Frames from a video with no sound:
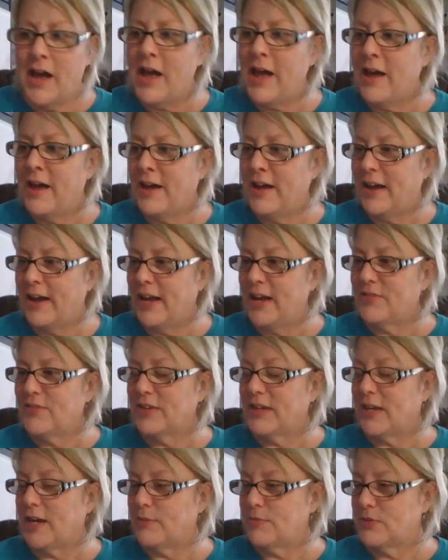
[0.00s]
I
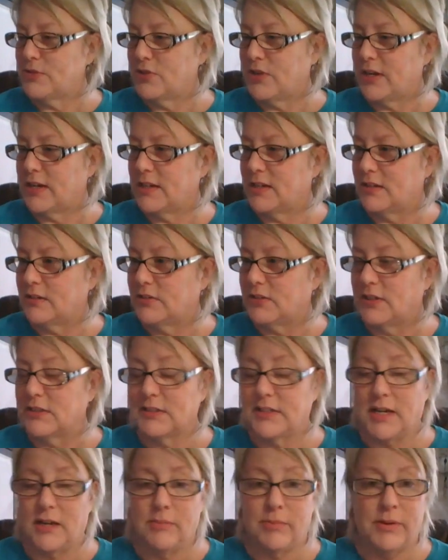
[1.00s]
haven't kept track in a long
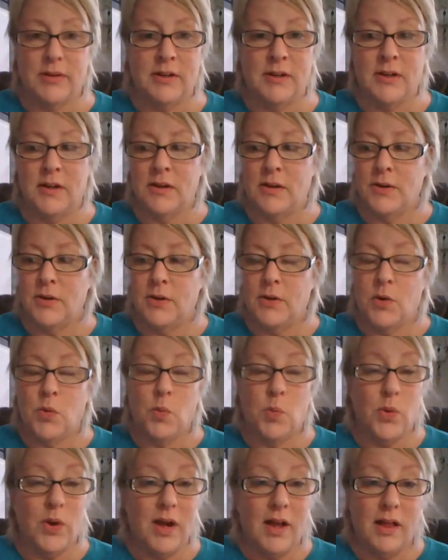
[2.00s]
time, but
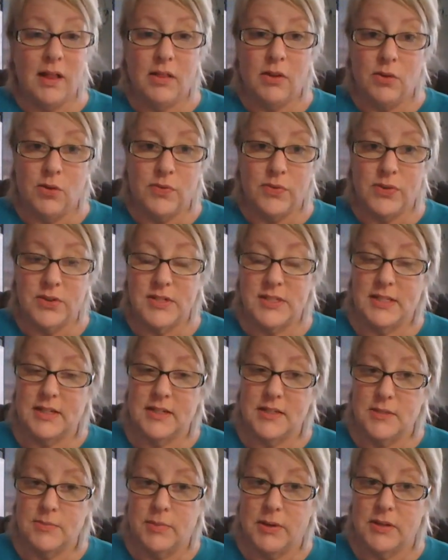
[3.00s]
well over
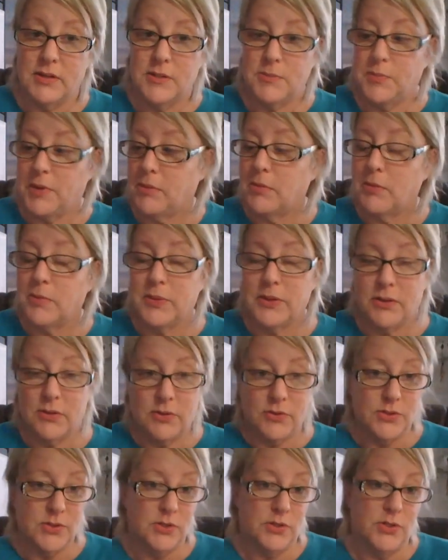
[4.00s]
six months, probably
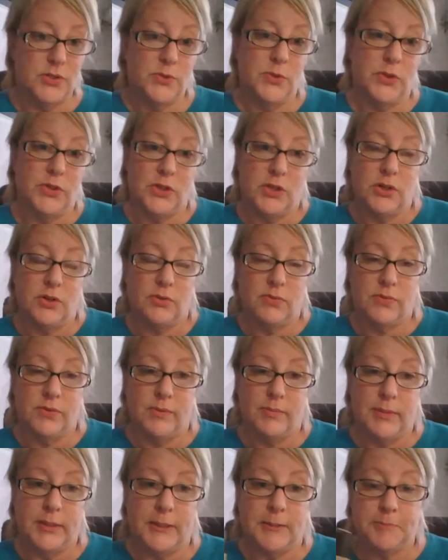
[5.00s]
closer to a year for
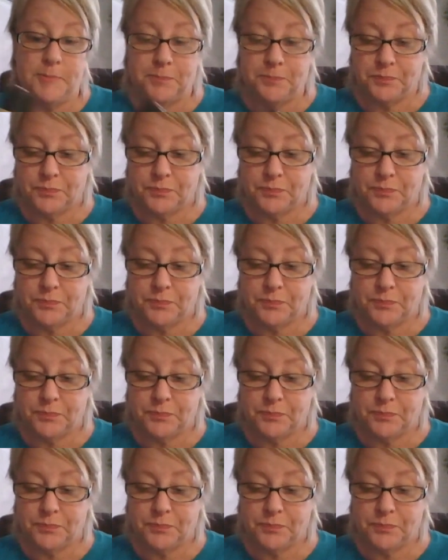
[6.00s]
me.